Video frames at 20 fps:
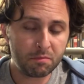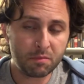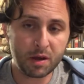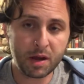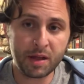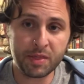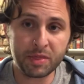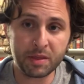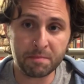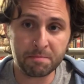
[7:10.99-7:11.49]

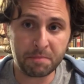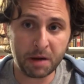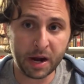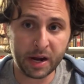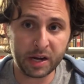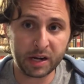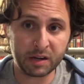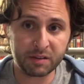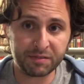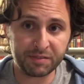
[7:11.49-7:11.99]
and the
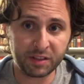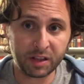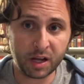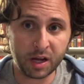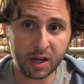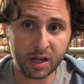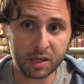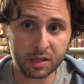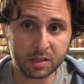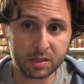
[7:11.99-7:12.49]
biting
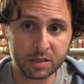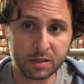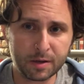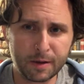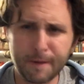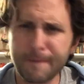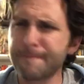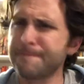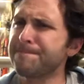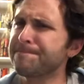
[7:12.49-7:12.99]
flies.
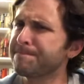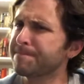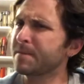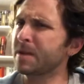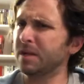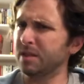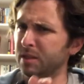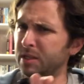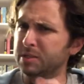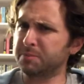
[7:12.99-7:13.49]

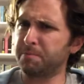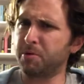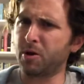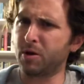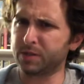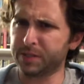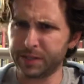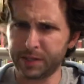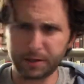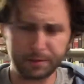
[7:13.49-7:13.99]
Let's
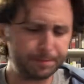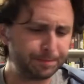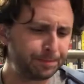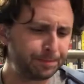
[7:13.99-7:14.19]
pause here.